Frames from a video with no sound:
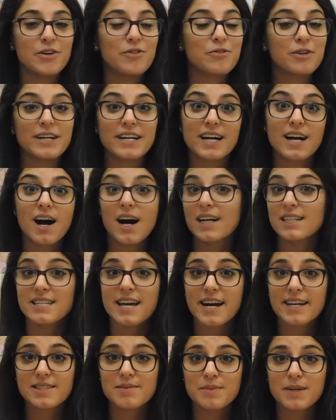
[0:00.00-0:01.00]
feel free to
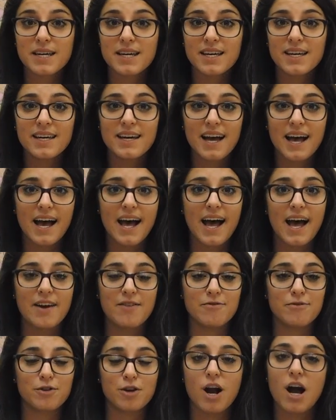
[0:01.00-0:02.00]
contact me
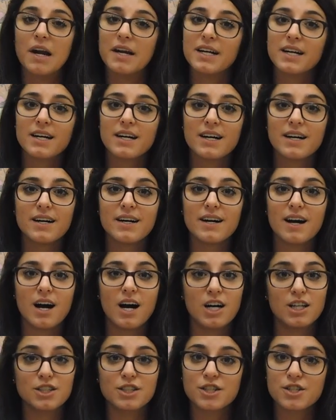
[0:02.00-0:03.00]
at
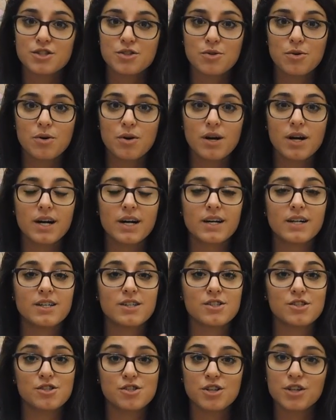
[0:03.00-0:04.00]
Veronica
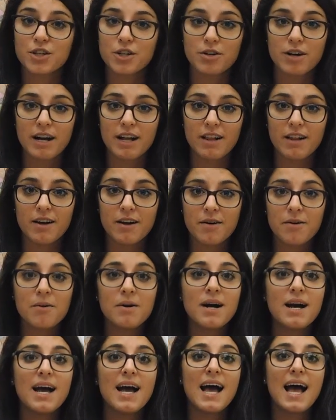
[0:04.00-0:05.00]
underscore
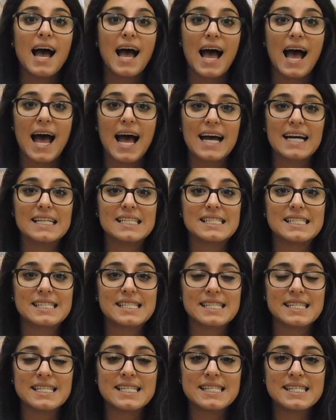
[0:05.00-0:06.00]
Zuccarello at
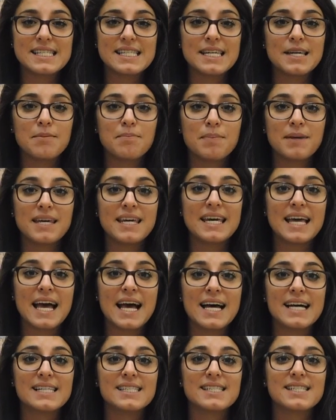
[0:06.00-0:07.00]
c c
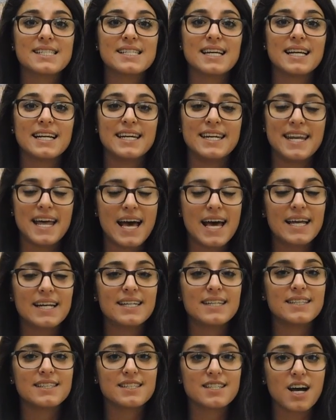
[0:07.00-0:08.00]
p s
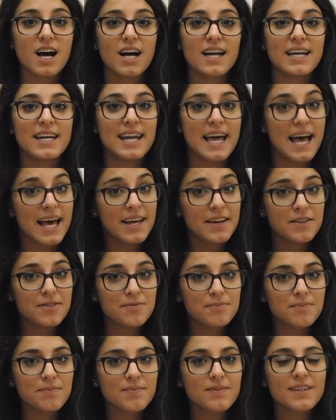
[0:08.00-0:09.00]
net dot net.
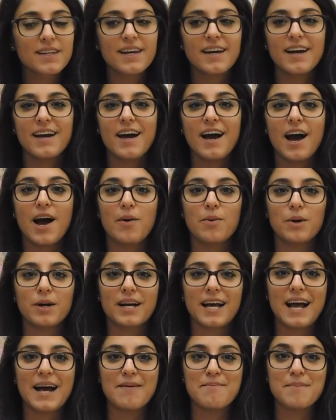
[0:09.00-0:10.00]
I
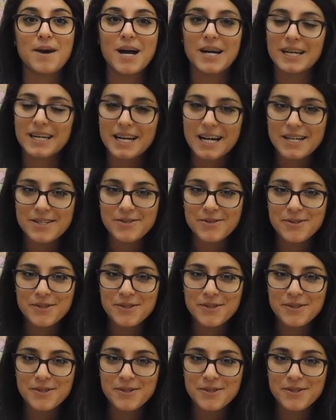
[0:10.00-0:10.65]
work at Monacan High